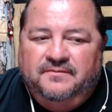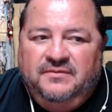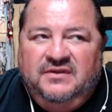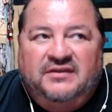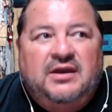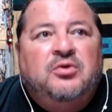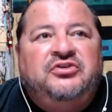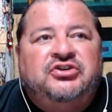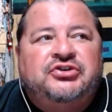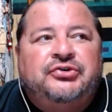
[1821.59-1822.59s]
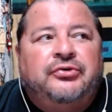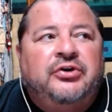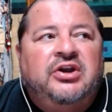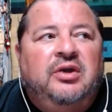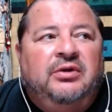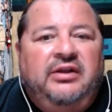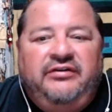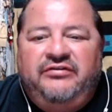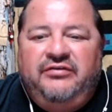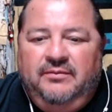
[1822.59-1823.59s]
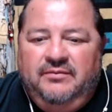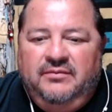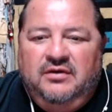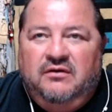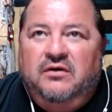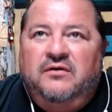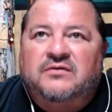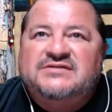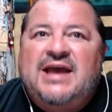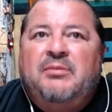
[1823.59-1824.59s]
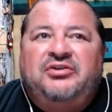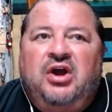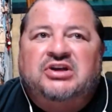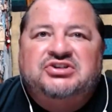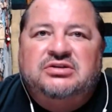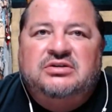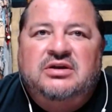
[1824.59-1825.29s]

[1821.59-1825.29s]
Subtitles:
That they will destroy a relationship or sabotage it